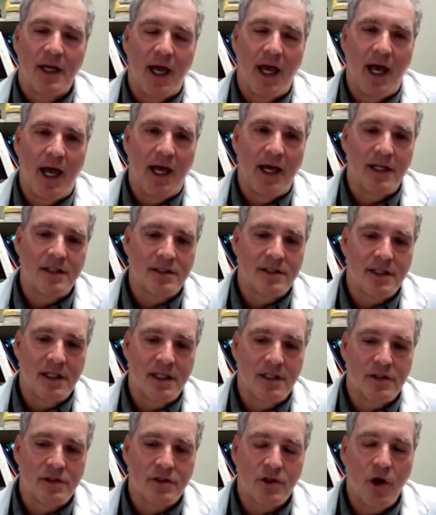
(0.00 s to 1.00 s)
And
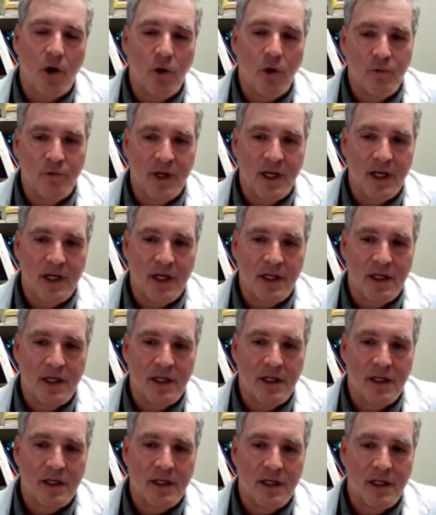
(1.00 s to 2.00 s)
since COVID,
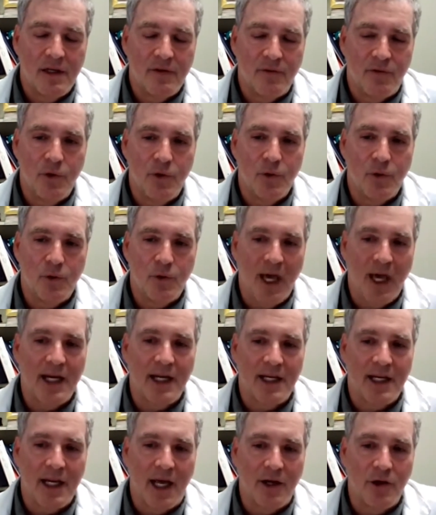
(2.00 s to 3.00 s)
if you
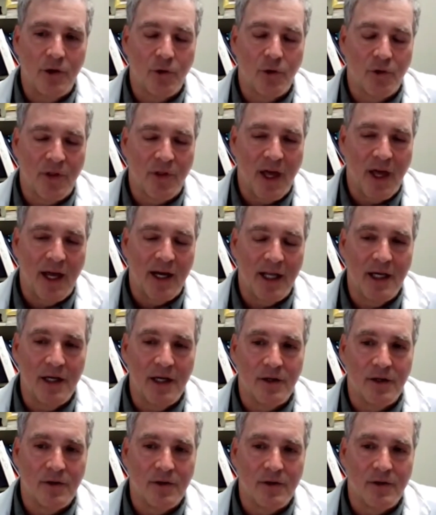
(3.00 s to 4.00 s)
get it and you're that
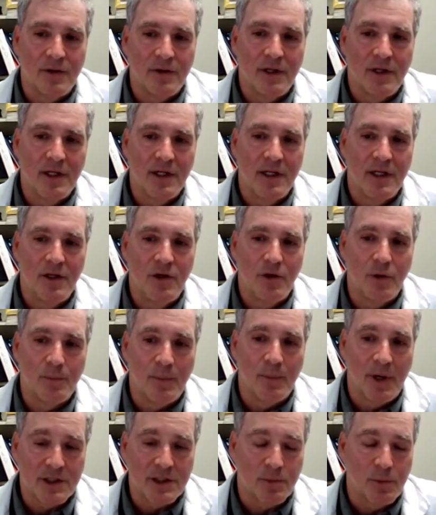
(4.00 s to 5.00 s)
ill, you're
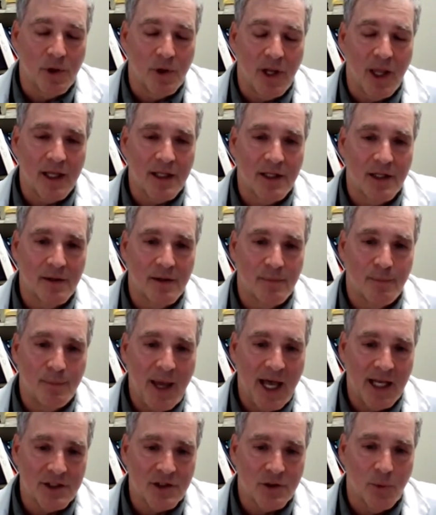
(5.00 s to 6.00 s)
much more likely to
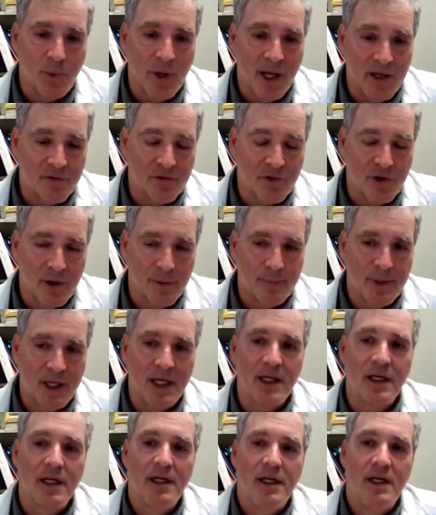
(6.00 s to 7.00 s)
pass away from
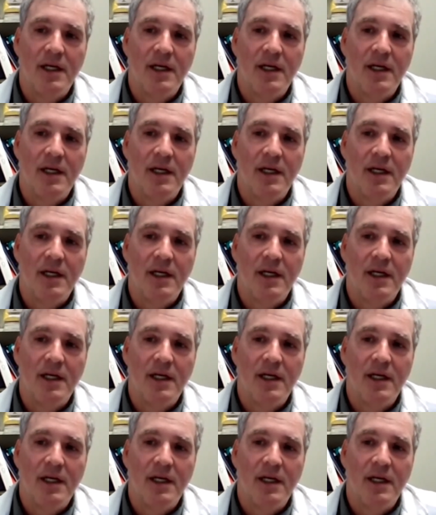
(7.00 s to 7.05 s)
it.